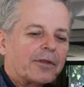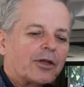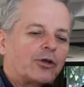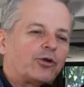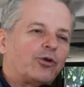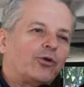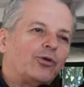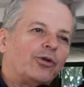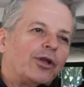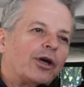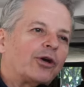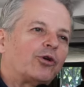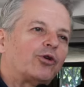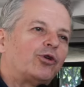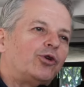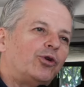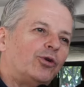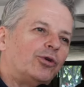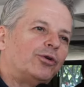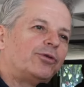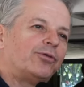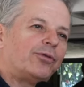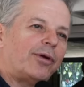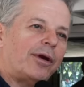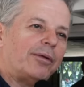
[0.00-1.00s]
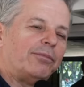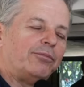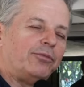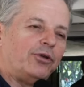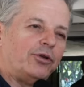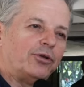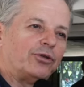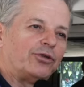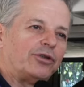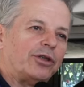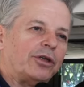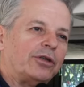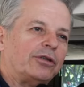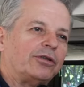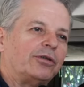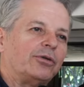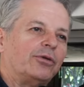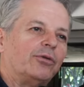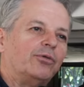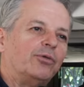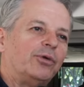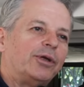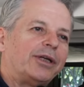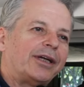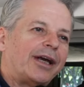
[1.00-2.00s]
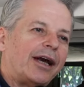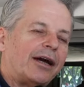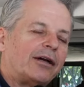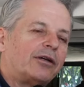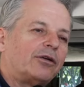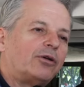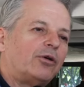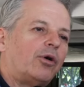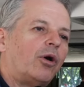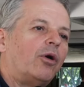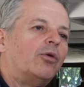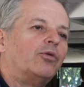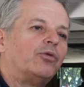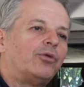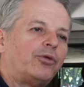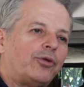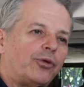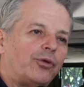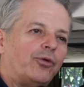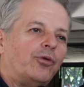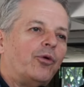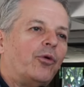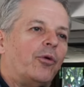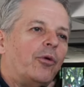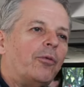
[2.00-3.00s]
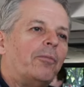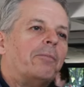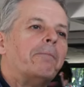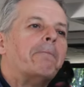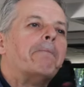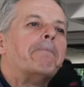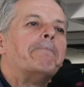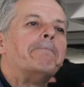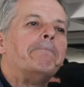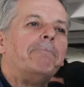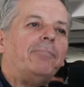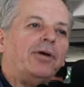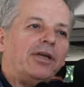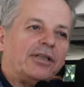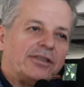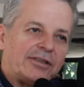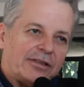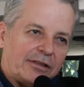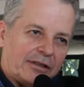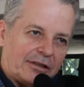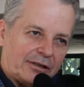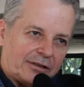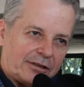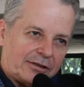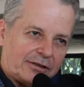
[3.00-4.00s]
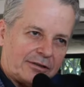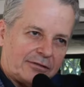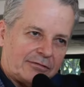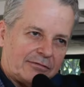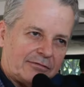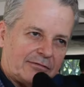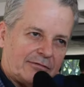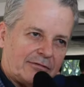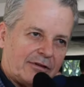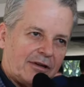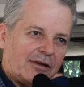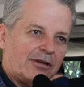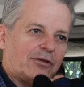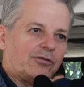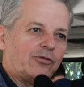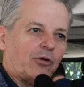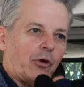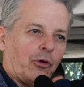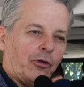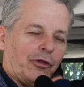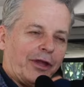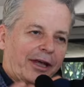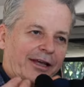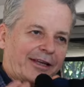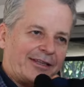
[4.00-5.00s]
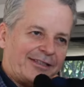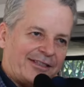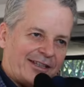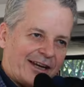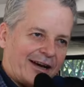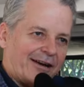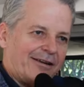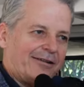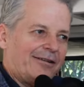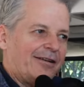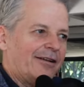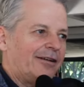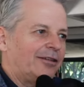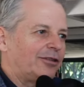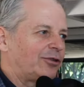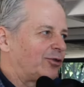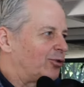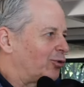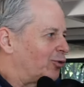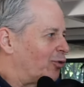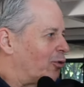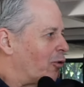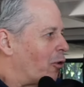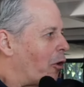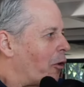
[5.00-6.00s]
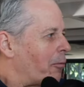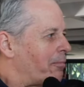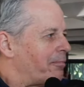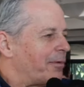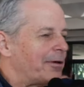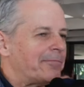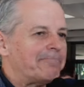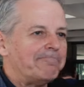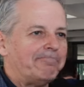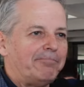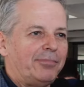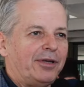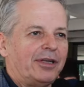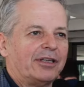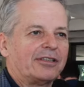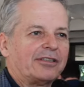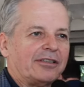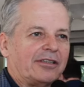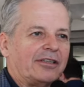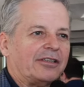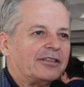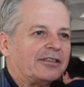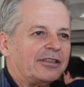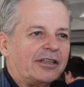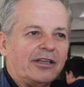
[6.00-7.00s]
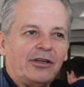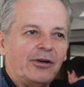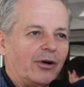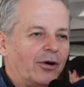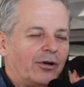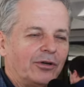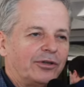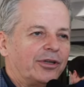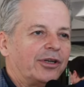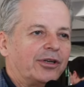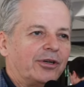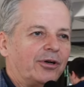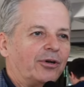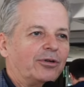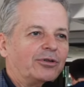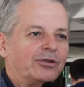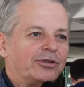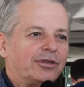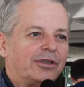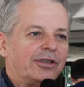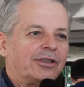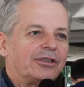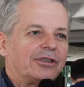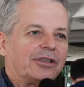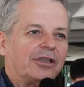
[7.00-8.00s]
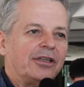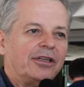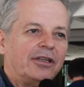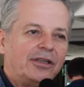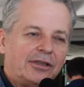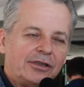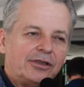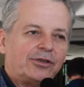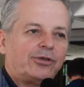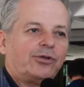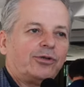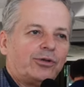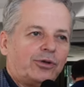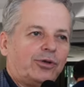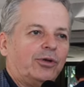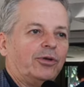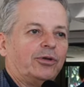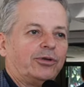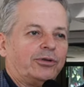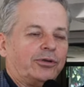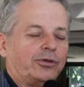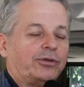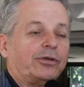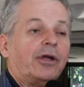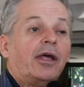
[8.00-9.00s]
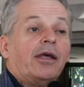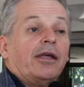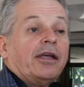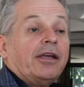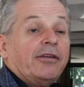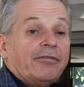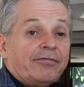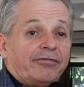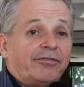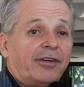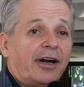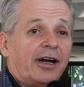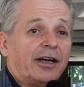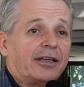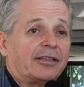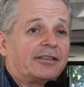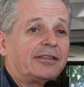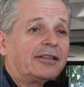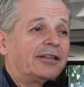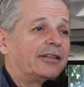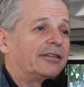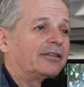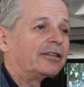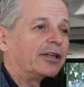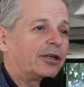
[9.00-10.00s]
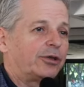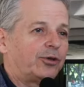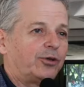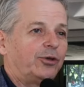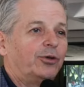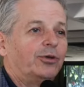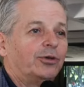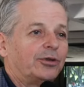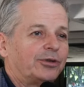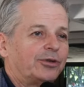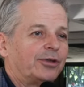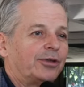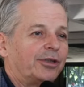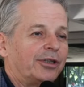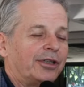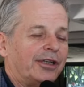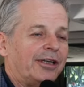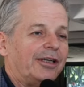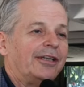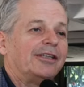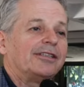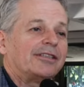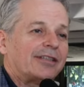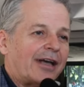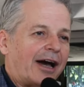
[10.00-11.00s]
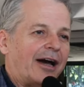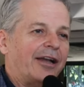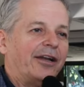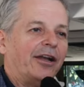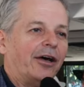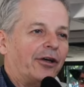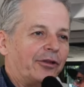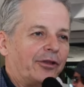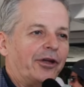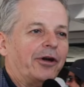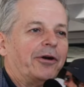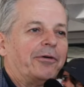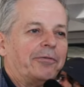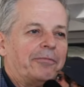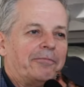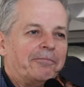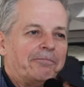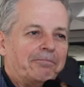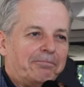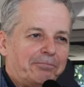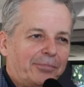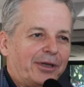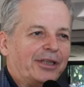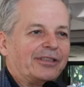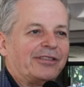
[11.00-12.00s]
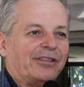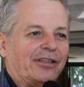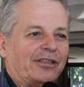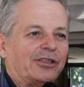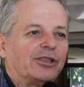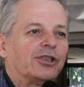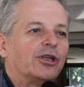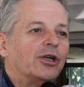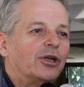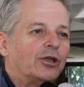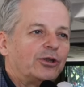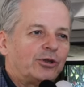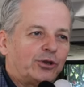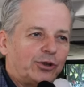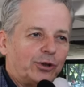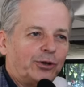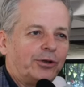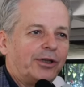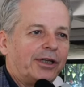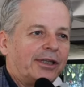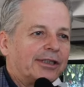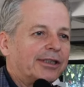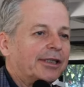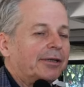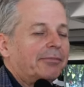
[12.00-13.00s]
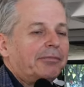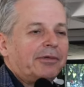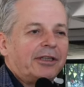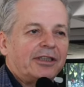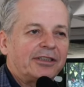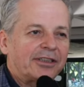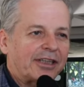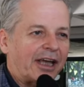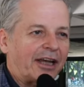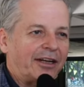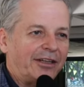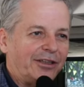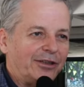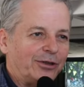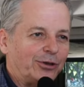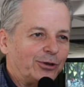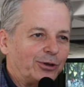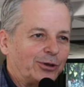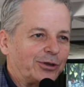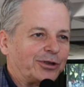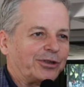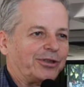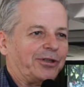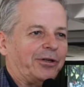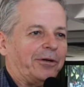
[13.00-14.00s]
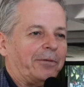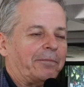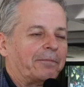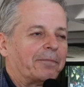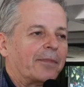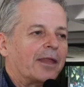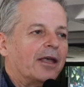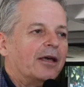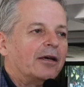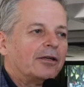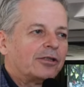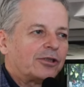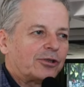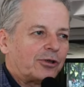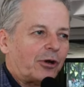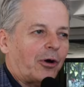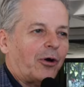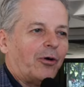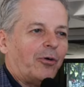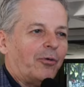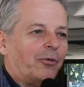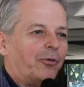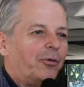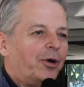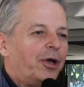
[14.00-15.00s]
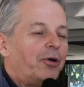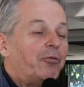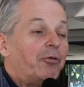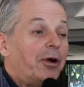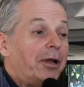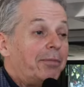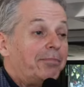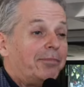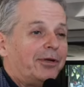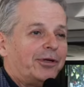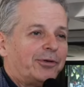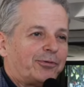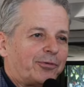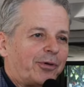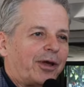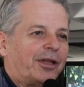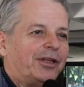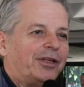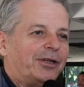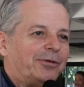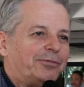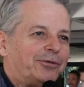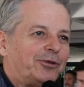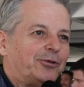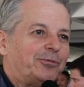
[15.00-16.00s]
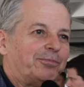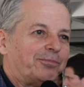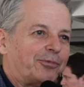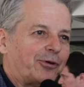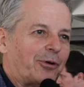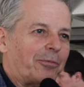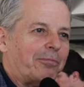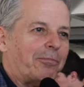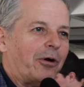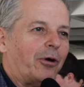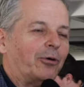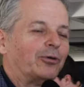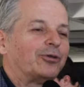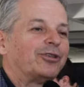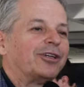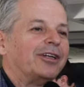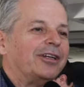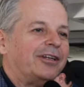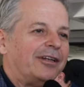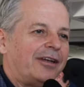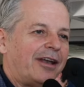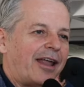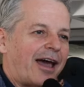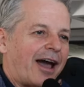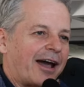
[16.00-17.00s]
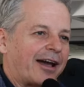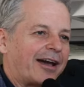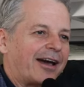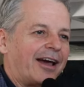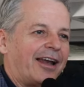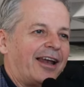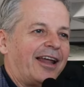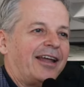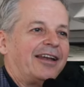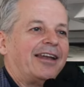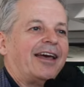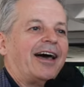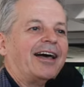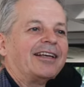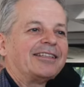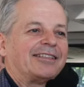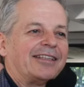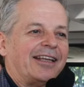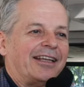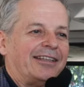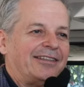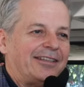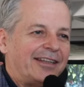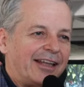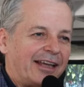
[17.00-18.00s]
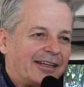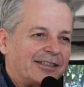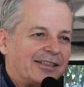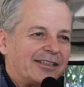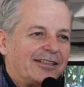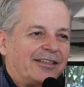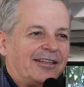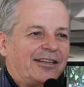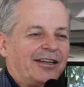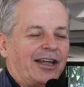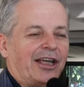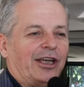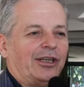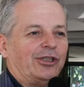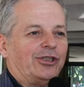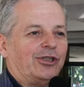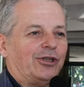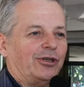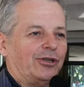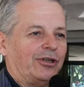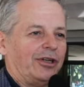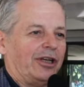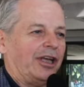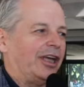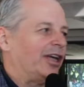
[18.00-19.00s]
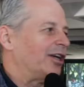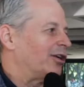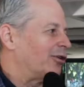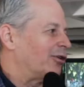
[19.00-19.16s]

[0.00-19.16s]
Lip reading: through the cultural music, we can go through business. So the channel to open business in all the countries is through culture. In fact, the culture is another business. Tourism is an industry. So we will be ready to promote Nagaland as a destination in